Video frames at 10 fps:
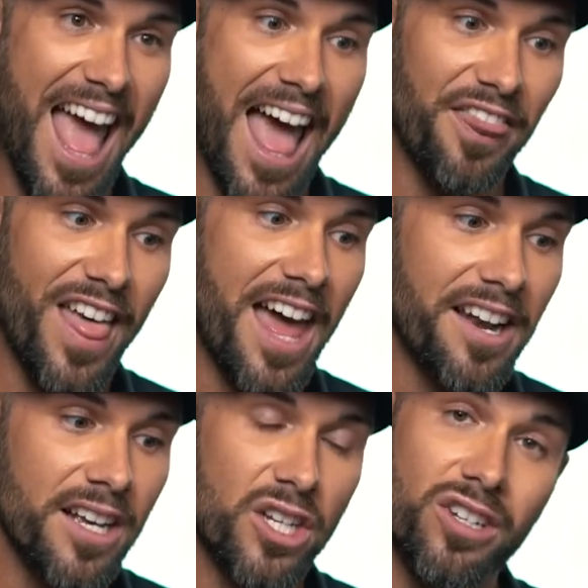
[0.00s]
And
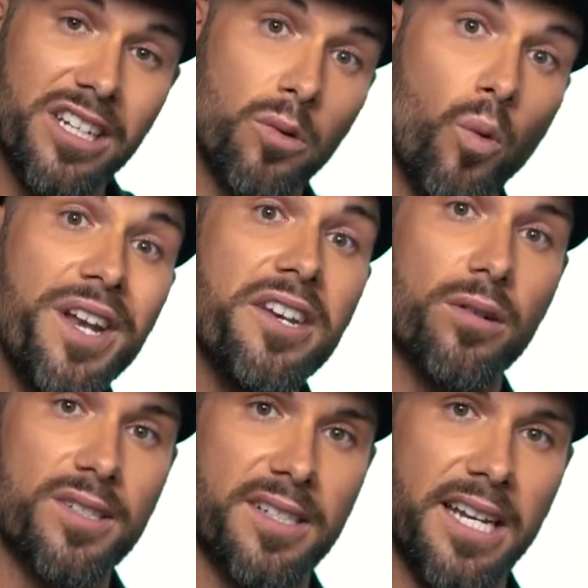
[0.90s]
then you need a
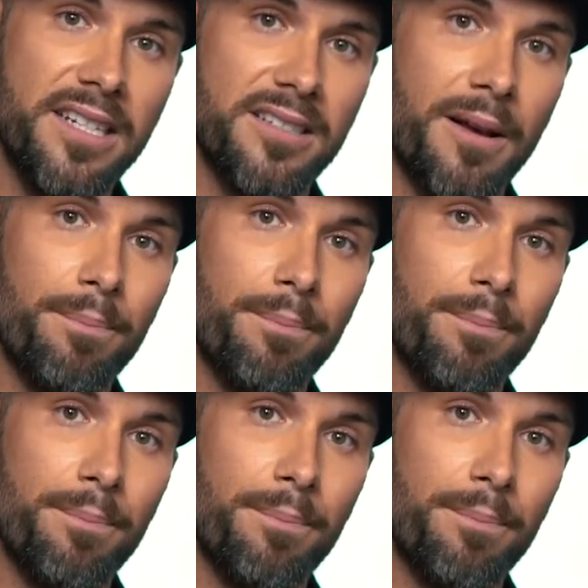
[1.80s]
window seat,